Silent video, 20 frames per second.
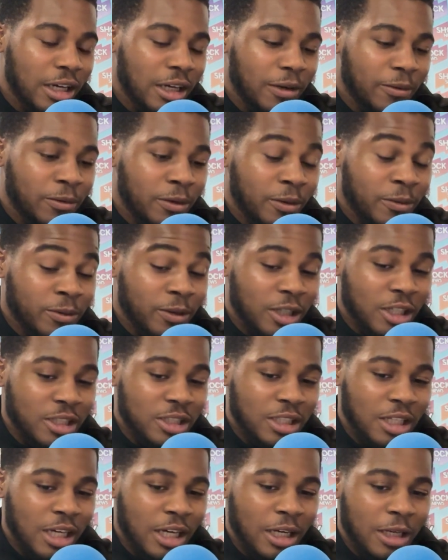for the first
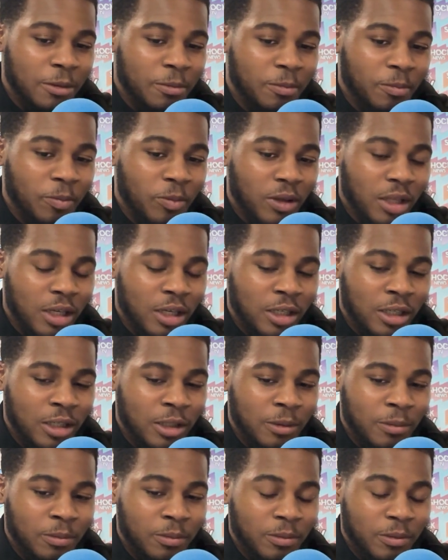time
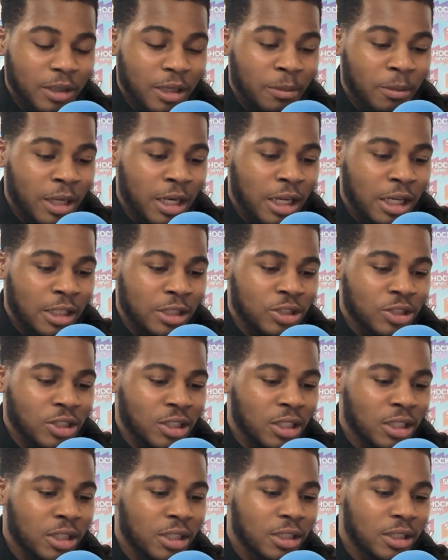in my last
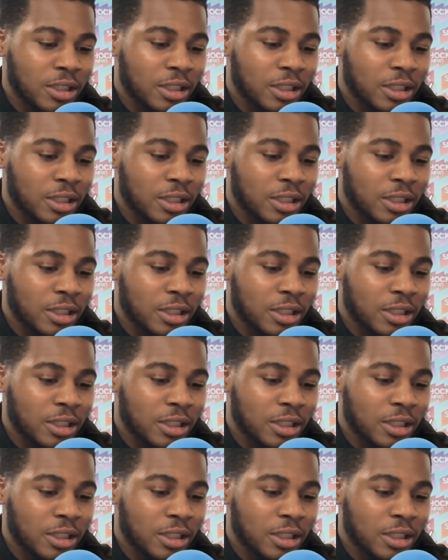year